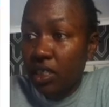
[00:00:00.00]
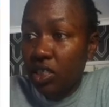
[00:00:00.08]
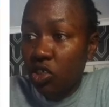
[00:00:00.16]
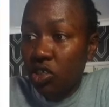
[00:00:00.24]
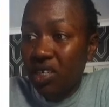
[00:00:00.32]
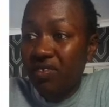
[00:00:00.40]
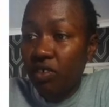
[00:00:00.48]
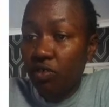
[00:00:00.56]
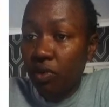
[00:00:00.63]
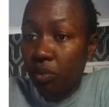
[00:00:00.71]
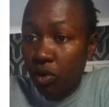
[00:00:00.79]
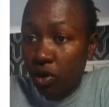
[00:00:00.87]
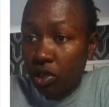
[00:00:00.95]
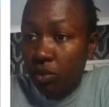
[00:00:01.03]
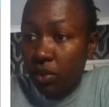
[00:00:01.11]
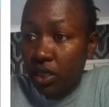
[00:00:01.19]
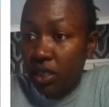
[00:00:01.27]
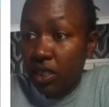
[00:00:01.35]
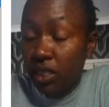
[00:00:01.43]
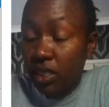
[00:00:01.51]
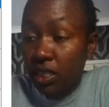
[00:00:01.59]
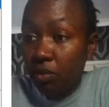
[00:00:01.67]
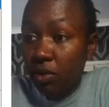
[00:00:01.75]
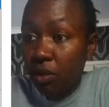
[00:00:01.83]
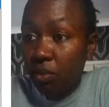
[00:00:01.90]
is a shift of approximately the
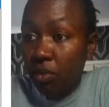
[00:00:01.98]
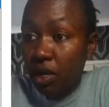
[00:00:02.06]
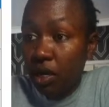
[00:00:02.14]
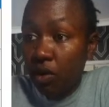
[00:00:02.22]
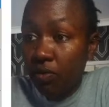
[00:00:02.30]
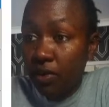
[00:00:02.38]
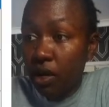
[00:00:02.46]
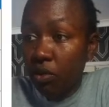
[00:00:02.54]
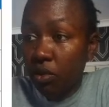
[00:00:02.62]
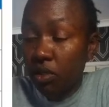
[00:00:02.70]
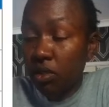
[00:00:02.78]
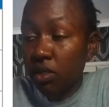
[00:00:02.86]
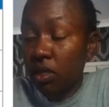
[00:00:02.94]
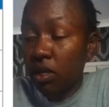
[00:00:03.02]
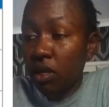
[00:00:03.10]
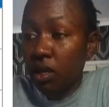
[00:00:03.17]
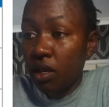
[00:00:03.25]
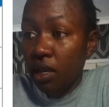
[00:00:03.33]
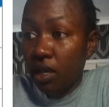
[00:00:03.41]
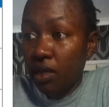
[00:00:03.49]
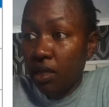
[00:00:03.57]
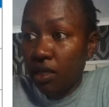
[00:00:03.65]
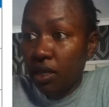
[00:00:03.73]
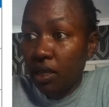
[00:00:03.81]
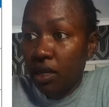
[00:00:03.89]
same number of hours
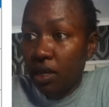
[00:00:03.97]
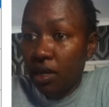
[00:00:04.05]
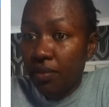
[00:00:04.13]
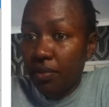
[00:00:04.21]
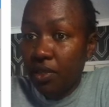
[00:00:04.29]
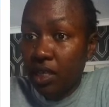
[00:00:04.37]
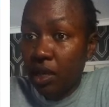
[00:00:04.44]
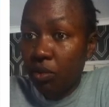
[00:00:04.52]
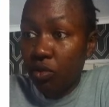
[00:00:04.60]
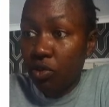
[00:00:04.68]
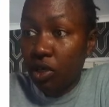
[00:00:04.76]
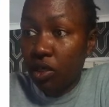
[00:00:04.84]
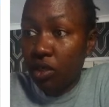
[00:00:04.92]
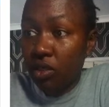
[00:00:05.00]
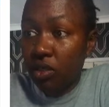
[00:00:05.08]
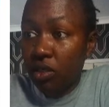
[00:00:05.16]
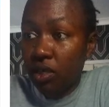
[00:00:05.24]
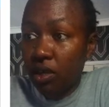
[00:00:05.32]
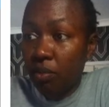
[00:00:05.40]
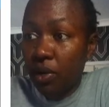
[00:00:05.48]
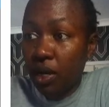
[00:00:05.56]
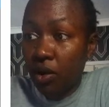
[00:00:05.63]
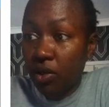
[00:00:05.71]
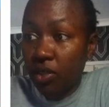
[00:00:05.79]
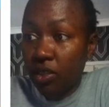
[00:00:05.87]
in a same trust, but
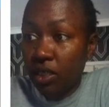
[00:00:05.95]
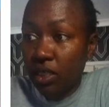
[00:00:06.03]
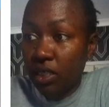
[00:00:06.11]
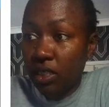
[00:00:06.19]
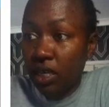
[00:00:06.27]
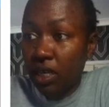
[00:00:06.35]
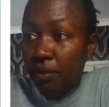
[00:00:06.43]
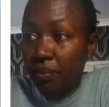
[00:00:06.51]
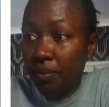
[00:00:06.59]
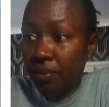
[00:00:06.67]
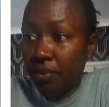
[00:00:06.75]
on a Saturday.